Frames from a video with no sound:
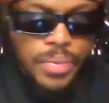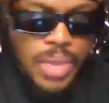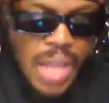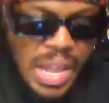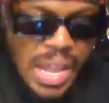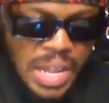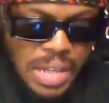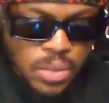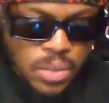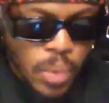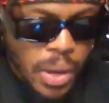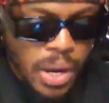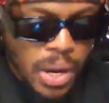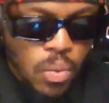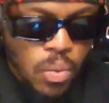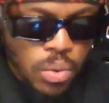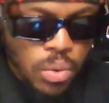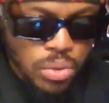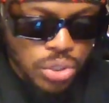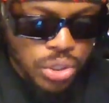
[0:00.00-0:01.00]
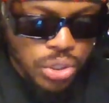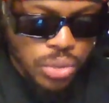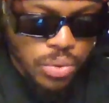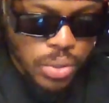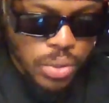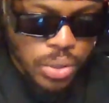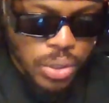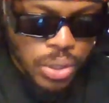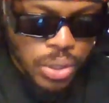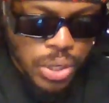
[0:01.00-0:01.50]
That's why they won't show it.
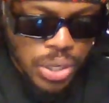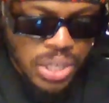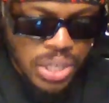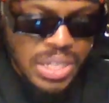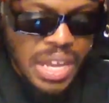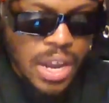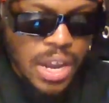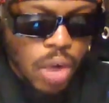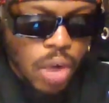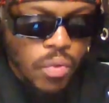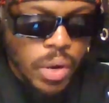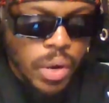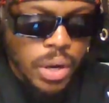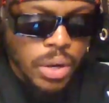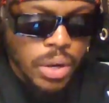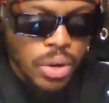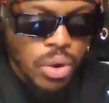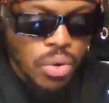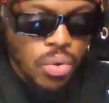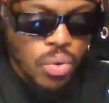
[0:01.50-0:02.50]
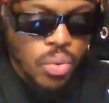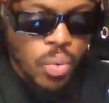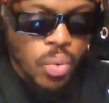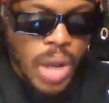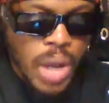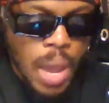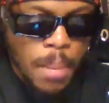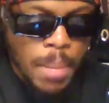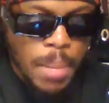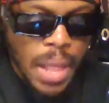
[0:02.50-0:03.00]
Because they already know when
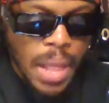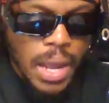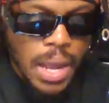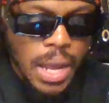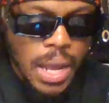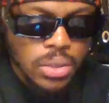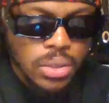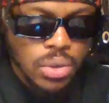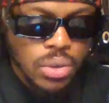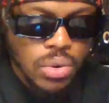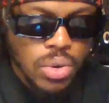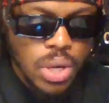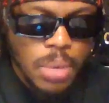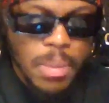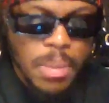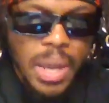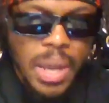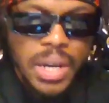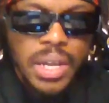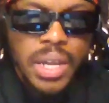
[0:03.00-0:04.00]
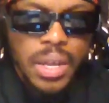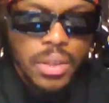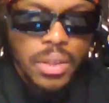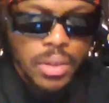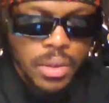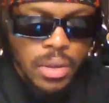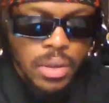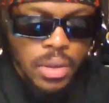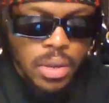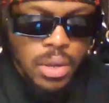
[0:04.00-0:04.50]
that Black household come back together
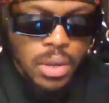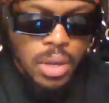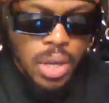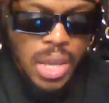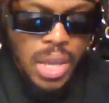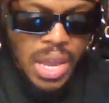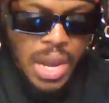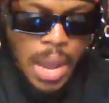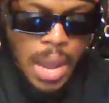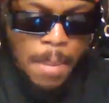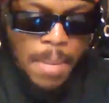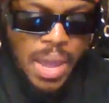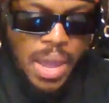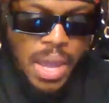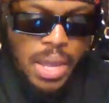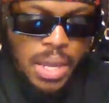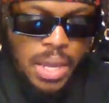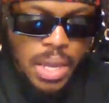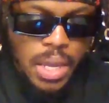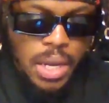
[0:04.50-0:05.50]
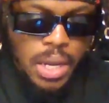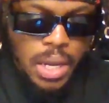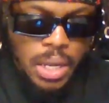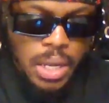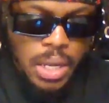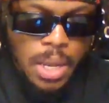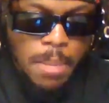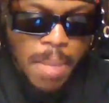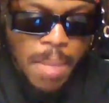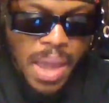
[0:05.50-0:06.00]
and that man
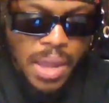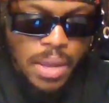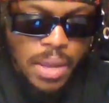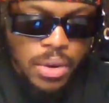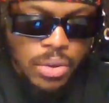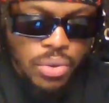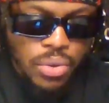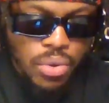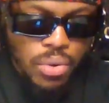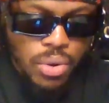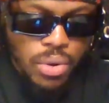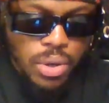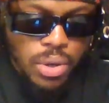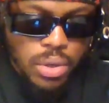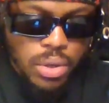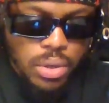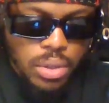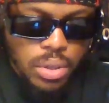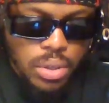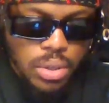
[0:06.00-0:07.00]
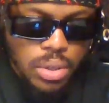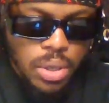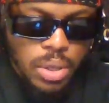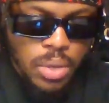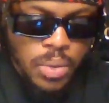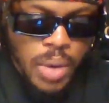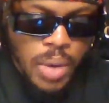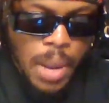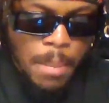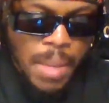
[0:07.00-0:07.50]
get back in authority,
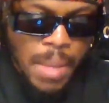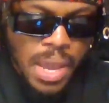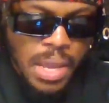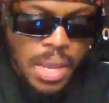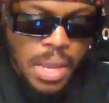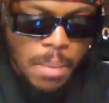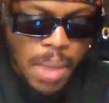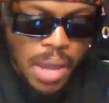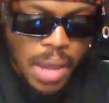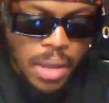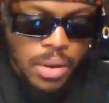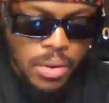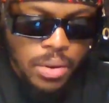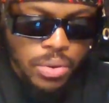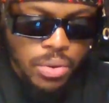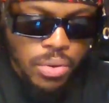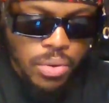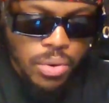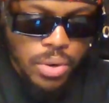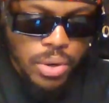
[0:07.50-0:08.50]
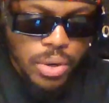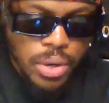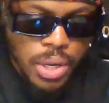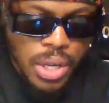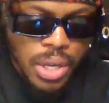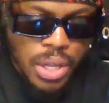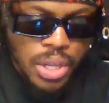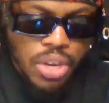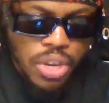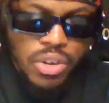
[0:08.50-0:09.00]
when that man get back in authority,
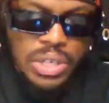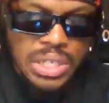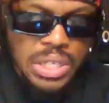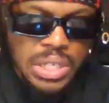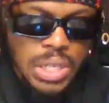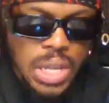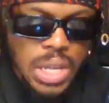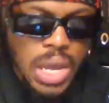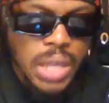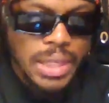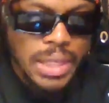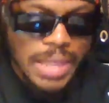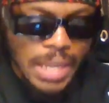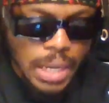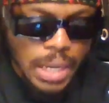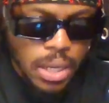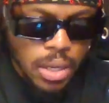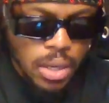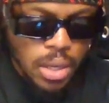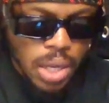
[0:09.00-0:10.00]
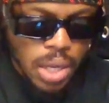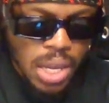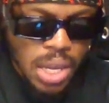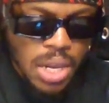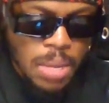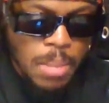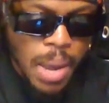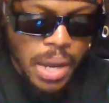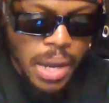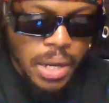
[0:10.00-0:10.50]
there is nothing
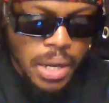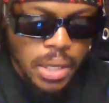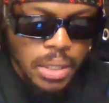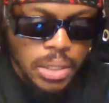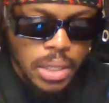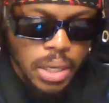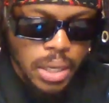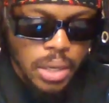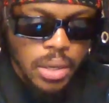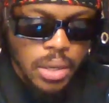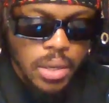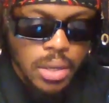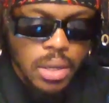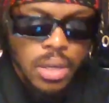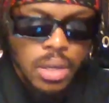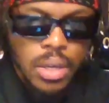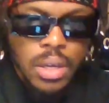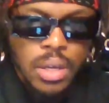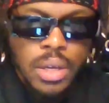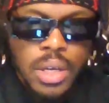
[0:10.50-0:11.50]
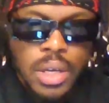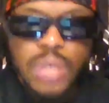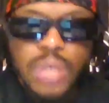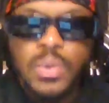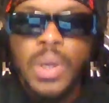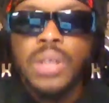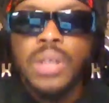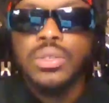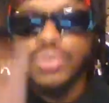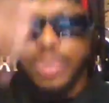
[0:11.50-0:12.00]
anybody could say. That's why
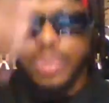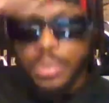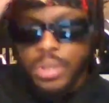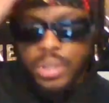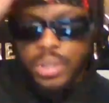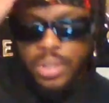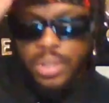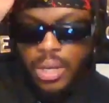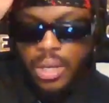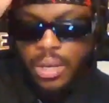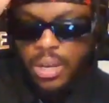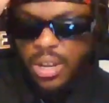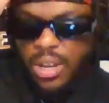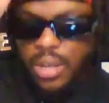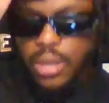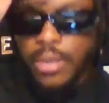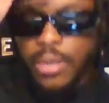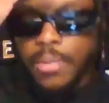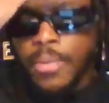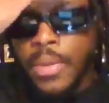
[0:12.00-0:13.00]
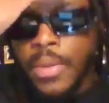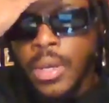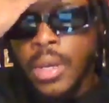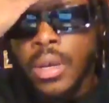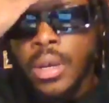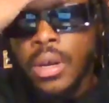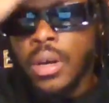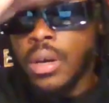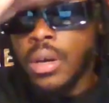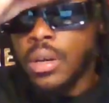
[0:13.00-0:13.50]
the scriptures say,
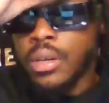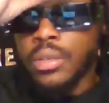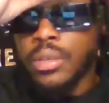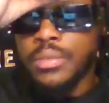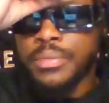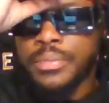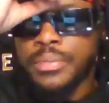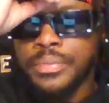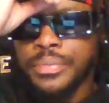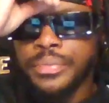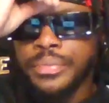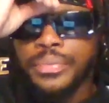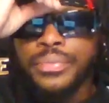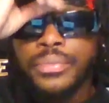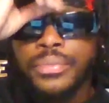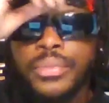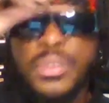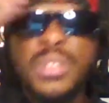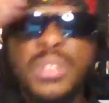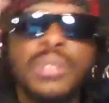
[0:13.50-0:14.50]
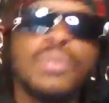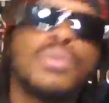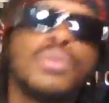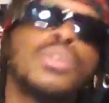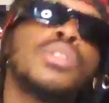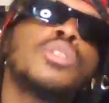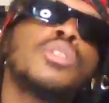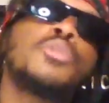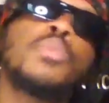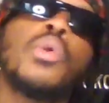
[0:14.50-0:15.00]
what is
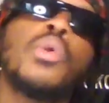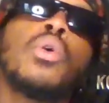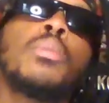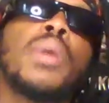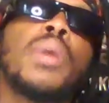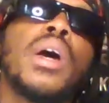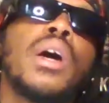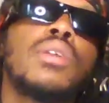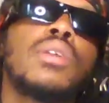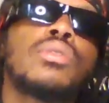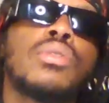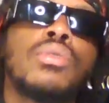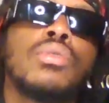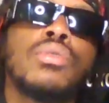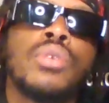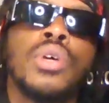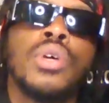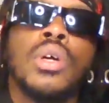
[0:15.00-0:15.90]
a spoiled man household?